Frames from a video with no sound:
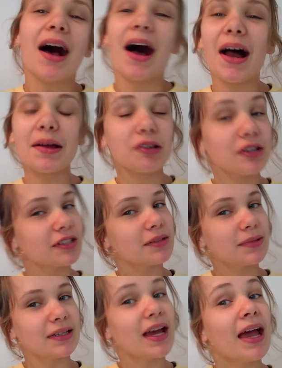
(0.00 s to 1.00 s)
I'm going to
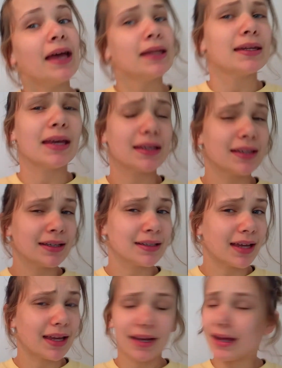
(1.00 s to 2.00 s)
be
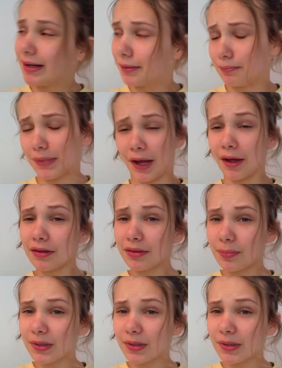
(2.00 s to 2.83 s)
taking a bath